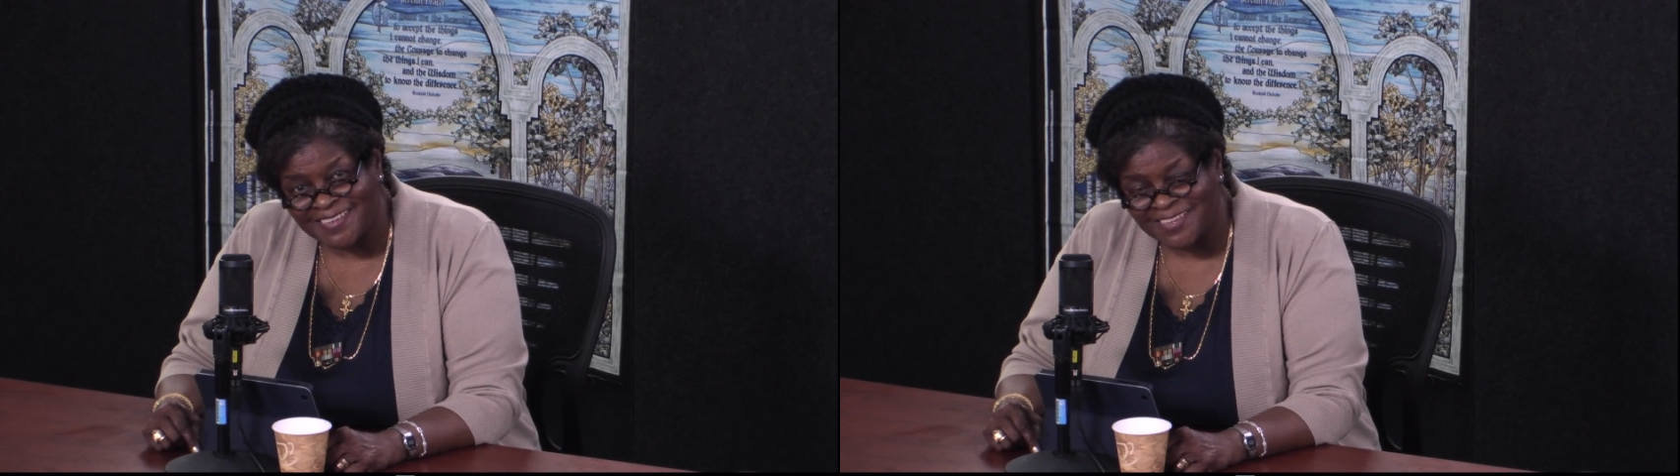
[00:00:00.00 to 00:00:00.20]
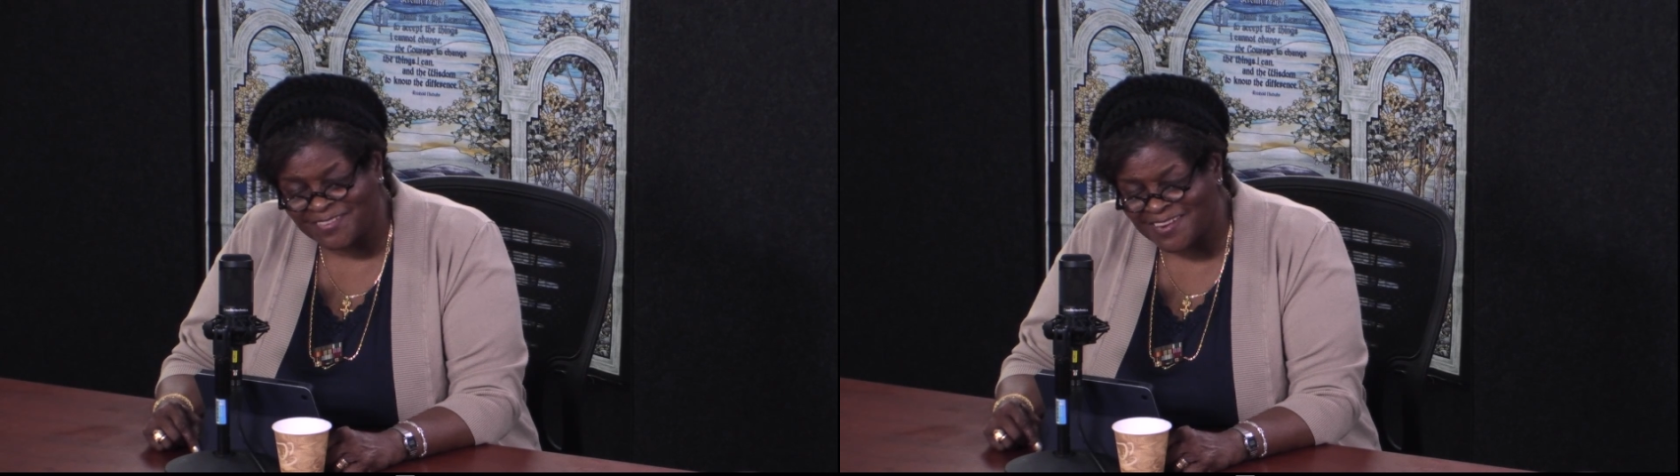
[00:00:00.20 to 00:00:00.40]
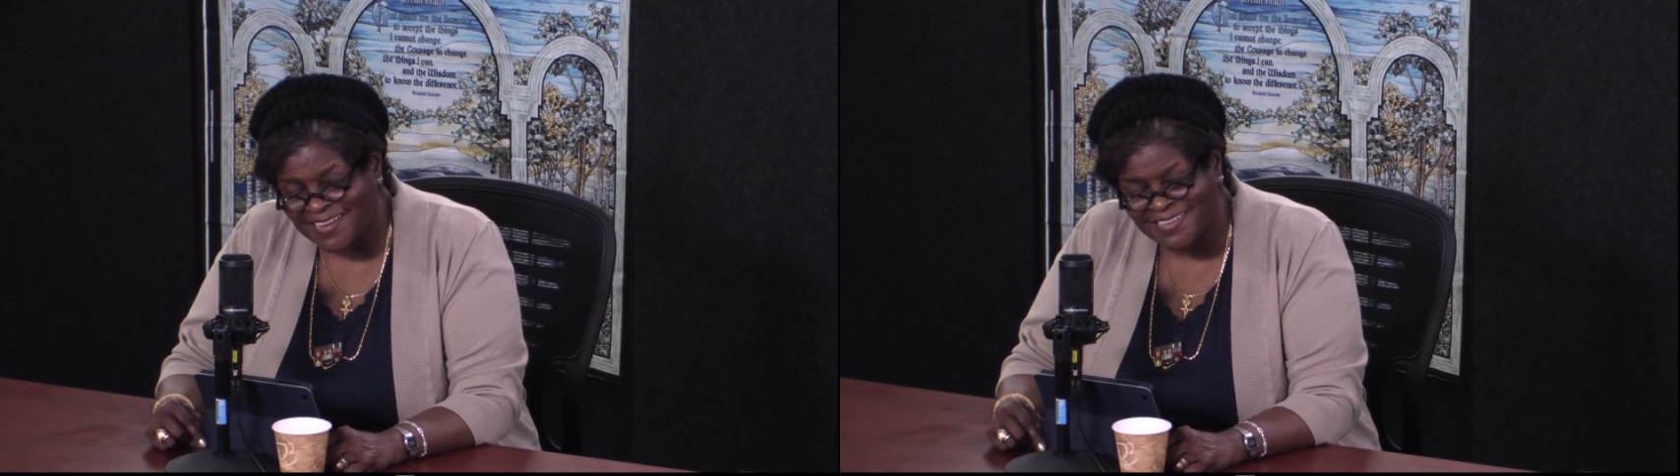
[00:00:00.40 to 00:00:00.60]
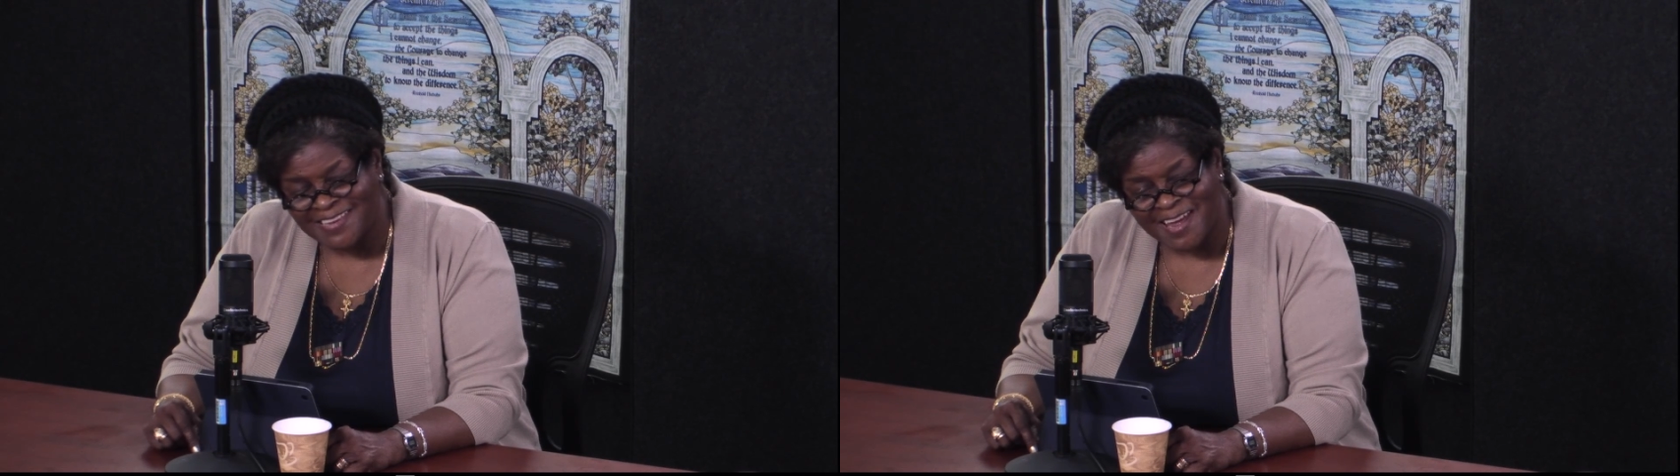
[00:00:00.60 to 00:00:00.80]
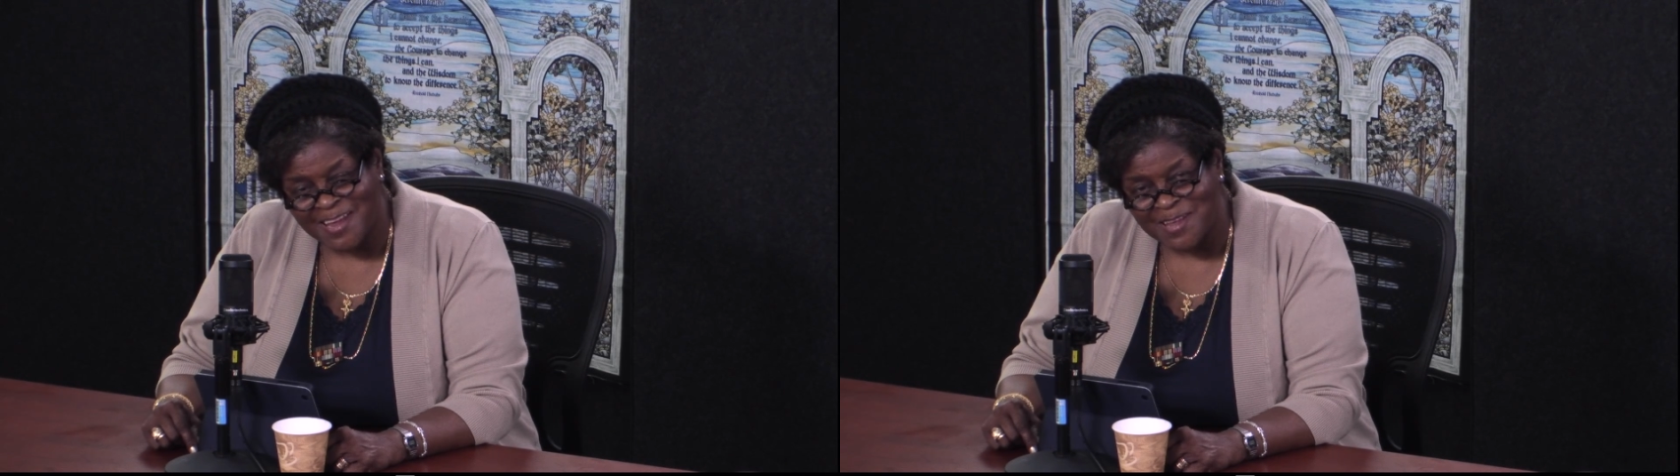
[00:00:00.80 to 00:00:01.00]
Until next
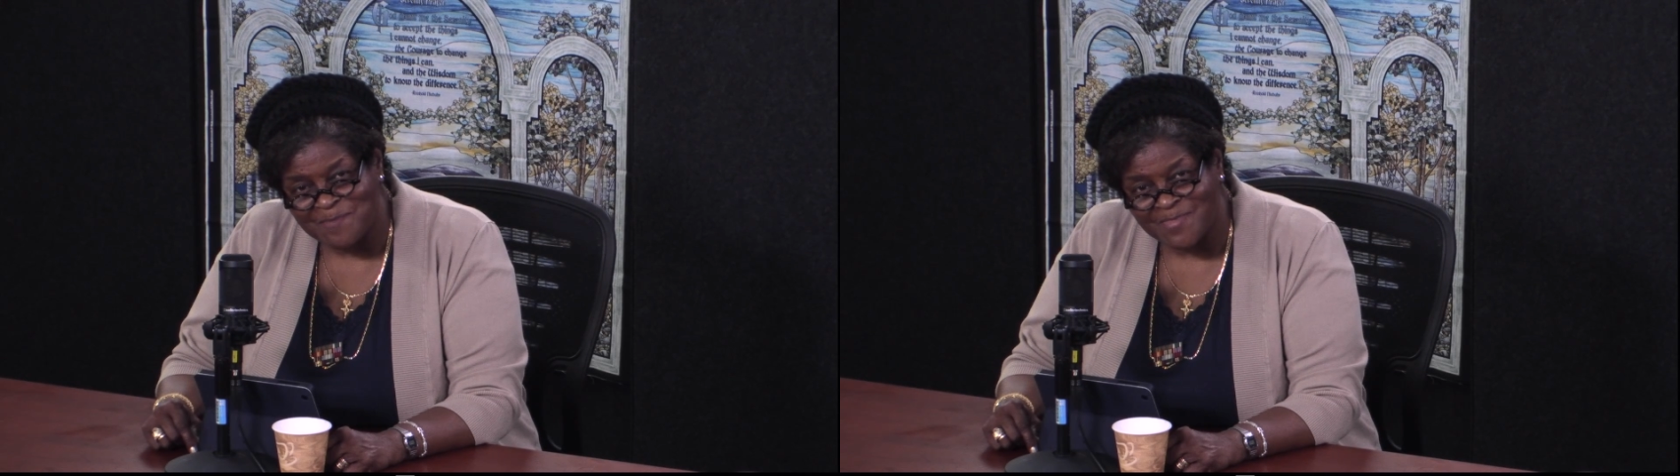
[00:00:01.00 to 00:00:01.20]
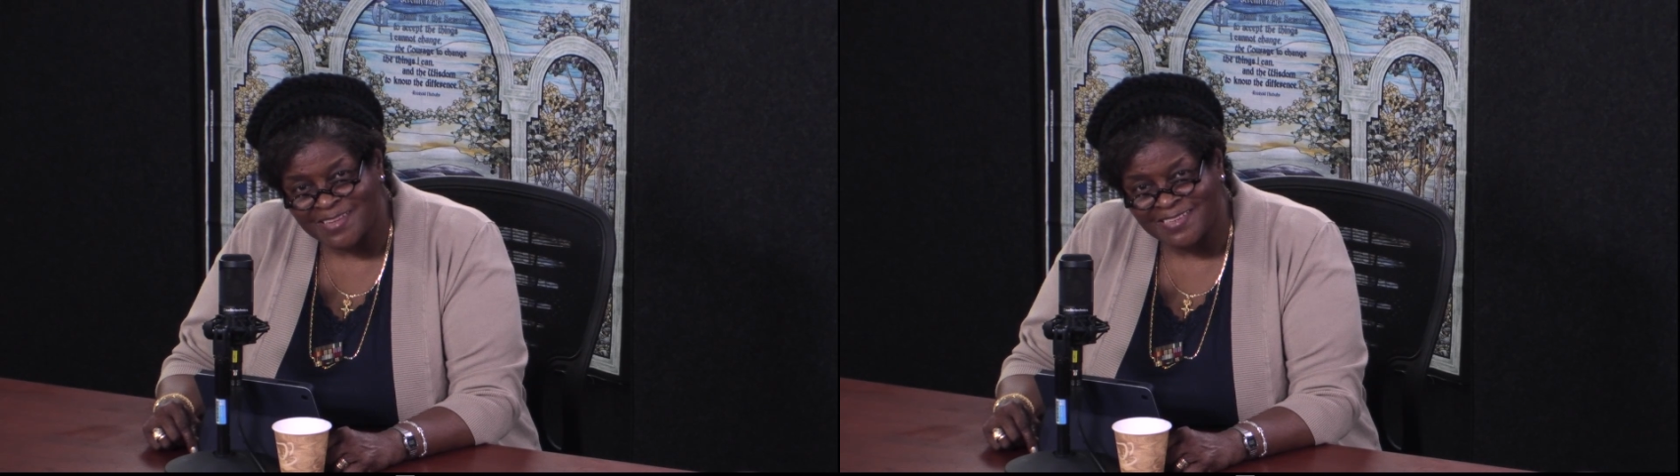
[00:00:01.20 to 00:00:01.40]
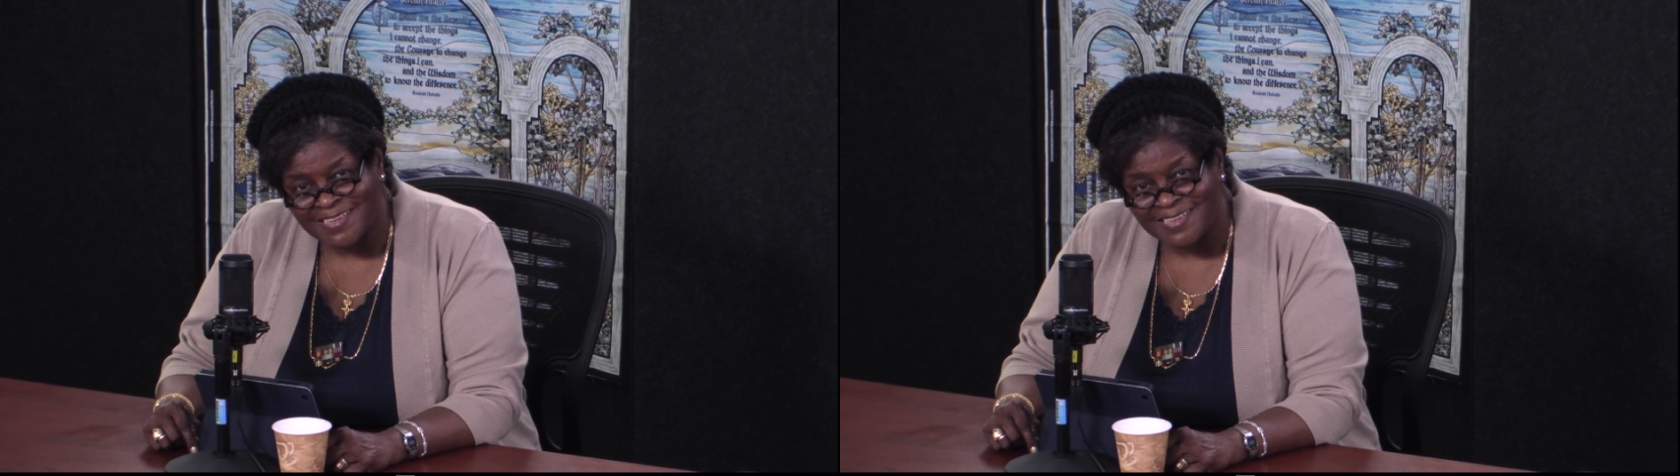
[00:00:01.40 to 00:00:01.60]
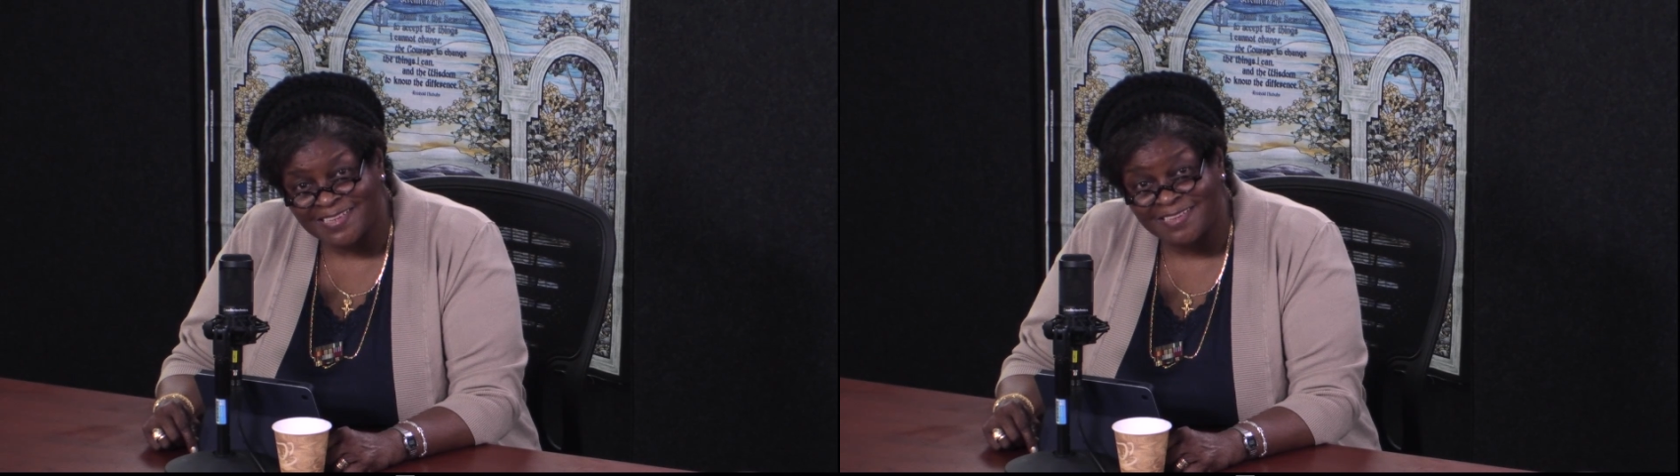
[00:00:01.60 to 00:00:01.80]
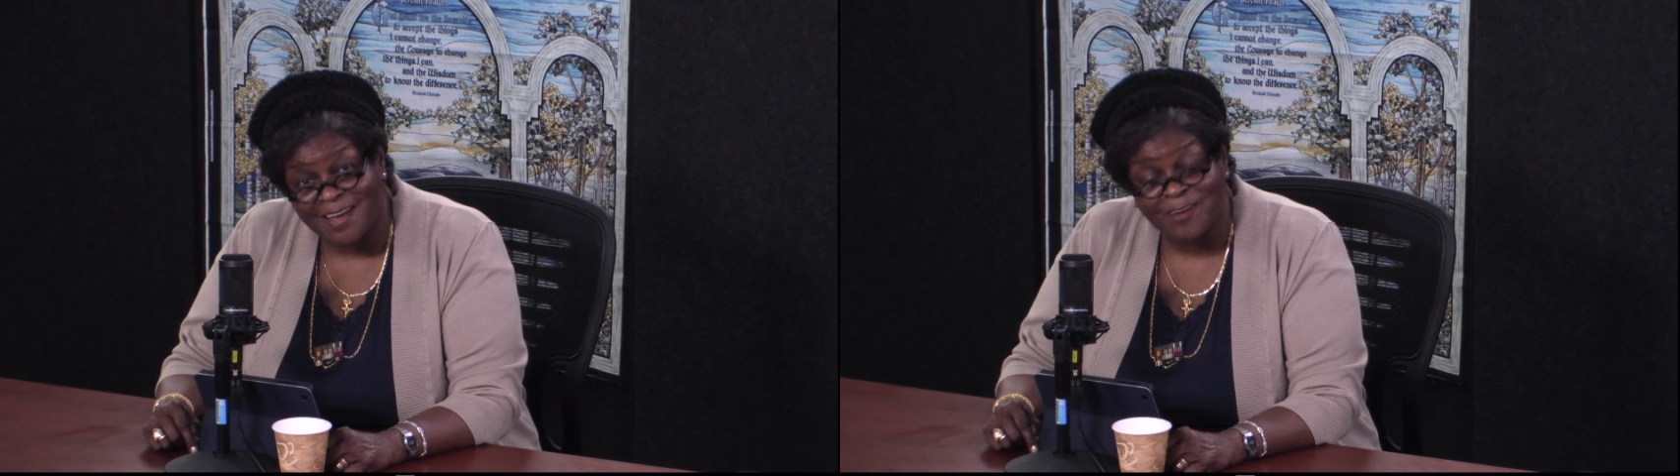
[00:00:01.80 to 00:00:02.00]
time, this
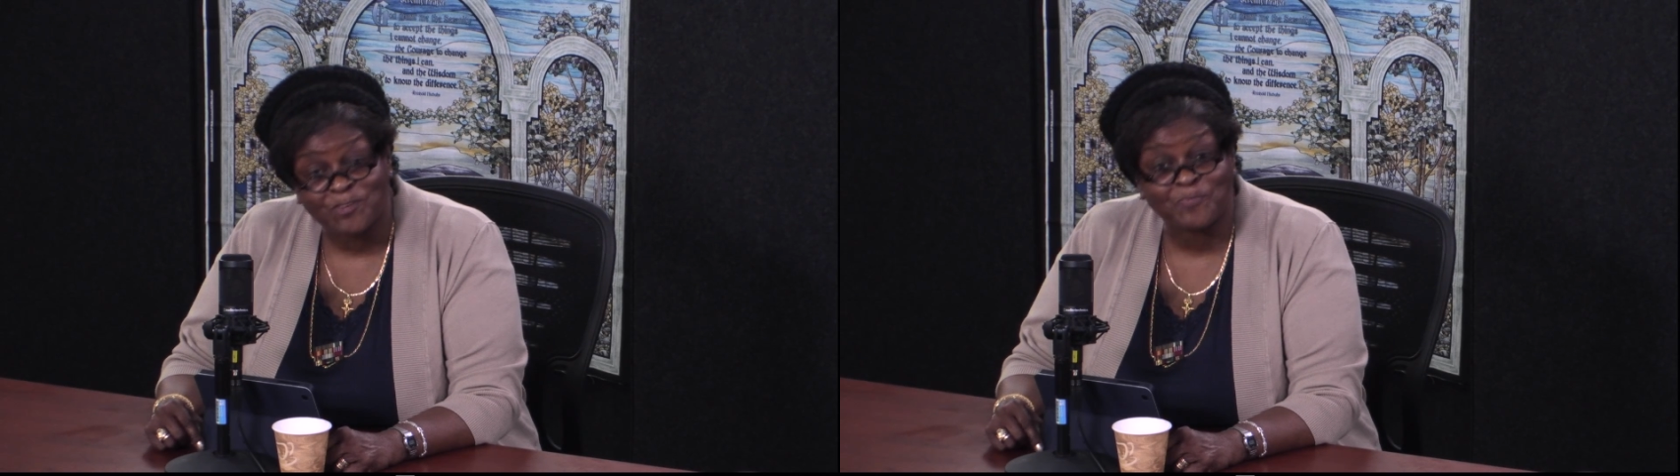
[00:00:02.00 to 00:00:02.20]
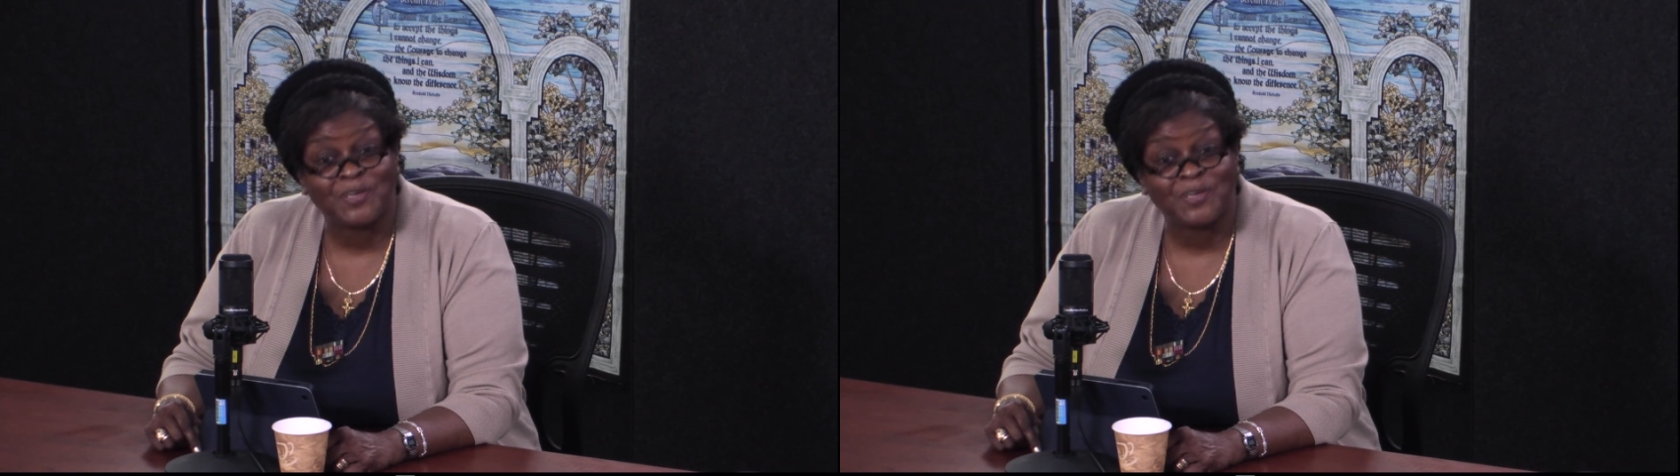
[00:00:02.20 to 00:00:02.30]
is Dr.